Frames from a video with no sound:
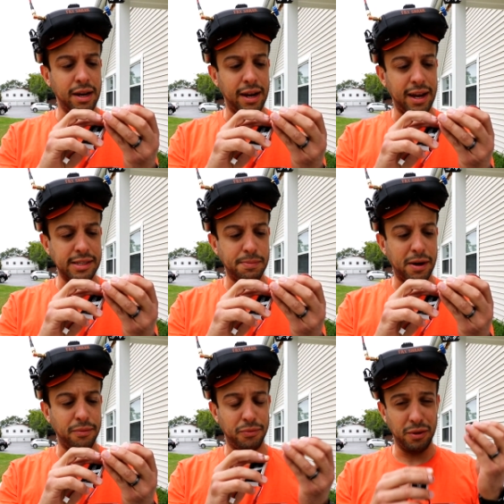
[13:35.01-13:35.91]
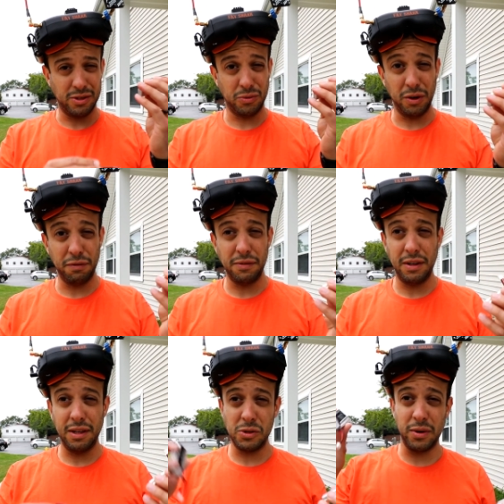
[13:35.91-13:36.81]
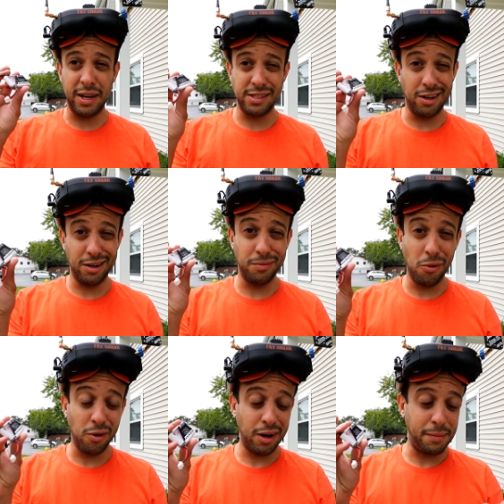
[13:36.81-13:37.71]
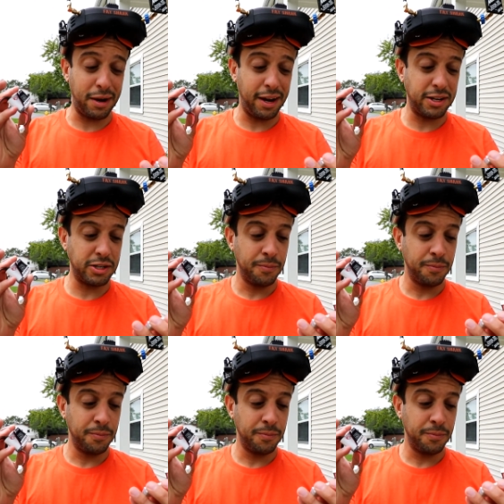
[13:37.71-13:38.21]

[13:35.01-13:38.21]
It has about, it's 350, this one has 100 more mAh.